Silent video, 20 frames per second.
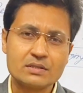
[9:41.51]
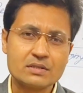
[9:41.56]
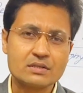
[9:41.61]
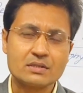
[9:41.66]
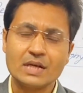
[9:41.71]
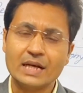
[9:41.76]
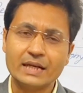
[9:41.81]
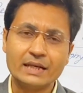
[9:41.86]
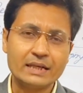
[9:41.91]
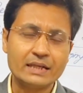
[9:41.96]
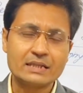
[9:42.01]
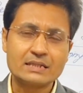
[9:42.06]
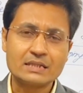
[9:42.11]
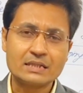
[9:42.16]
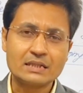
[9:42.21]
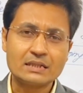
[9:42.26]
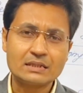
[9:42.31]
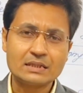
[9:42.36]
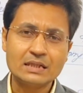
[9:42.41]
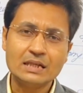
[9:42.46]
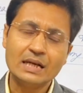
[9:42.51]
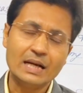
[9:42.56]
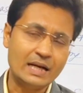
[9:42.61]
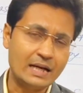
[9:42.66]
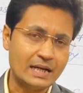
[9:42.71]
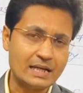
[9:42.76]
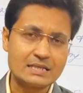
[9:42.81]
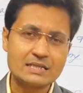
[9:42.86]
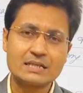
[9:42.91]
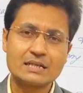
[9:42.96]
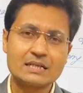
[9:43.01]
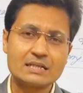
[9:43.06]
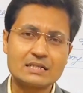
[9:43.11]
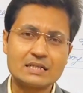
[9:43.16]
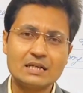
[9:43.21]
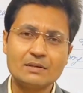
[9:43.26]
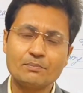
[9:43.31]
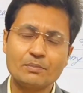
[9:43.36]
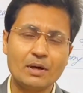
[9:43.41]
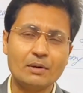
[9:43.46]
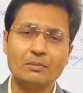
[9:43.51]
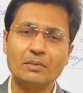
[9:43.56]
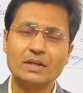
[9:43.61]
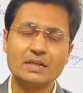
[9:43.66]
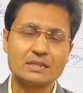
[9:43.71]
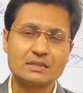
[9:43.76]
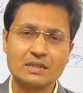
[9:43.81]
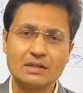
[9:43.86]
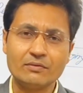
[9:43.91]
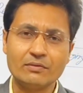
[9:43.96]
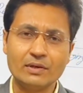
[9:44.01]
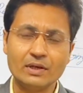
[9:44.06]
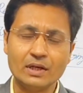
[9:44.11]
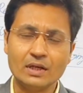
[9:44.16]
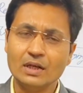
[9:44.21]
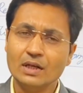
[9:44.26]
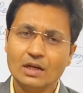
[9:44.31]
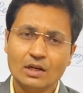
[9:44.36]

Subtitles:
strike, etc., and as a result public suffer.